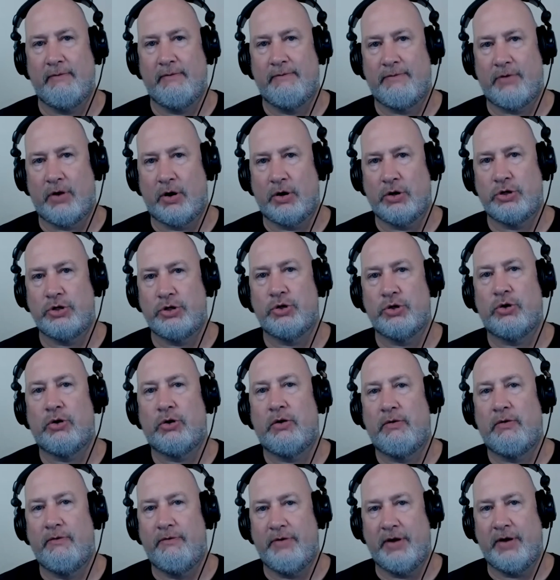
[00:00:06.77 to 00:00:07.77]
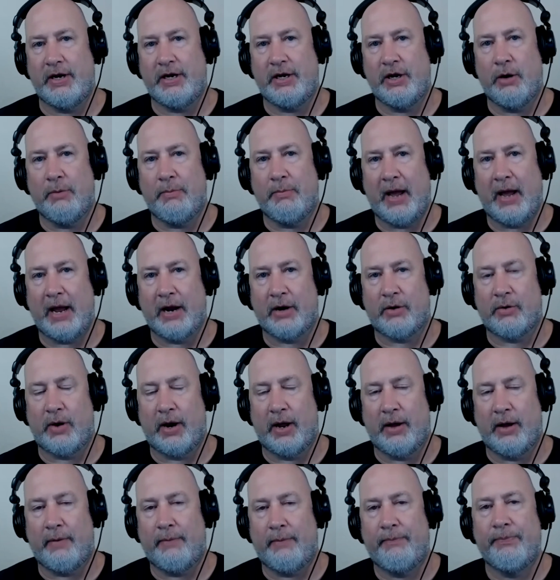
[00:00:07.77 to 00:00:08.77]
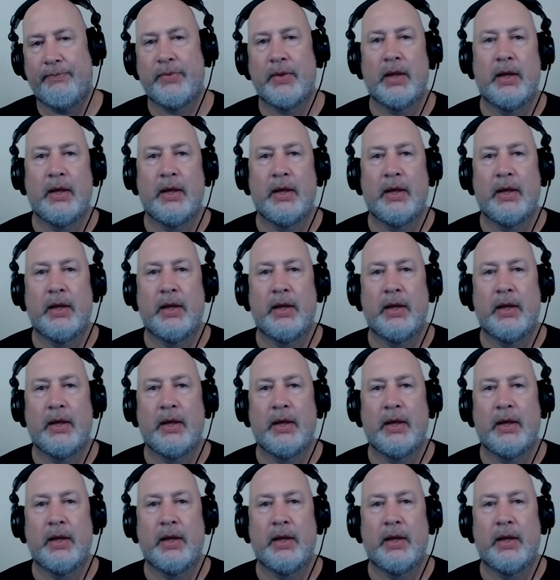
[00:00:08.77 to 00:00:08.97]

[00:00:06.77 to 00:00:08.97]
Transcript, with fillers: virtual video background.